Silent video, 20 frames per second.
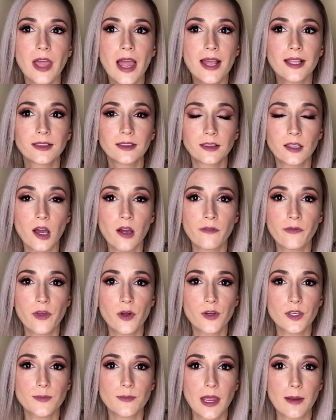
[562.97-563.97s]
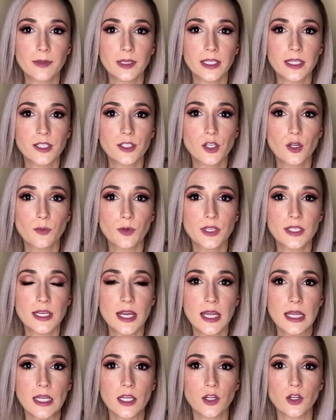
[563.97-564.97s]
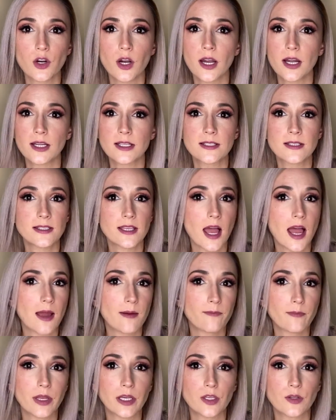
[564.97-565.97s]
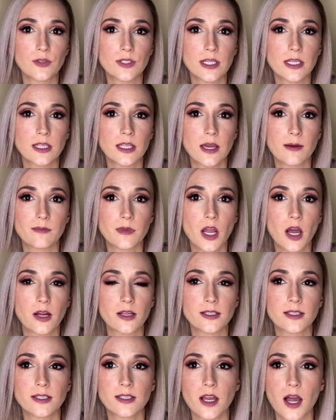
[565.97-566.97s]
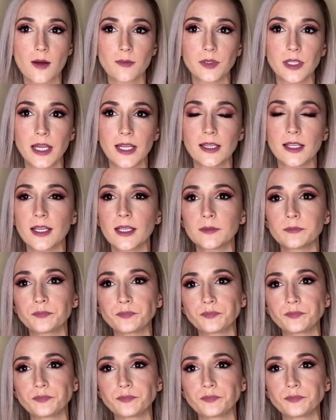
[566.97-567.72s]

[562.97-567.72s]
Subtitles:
I love those Maybelline Superstay Ink Crayons. I've been using them non-stop lately.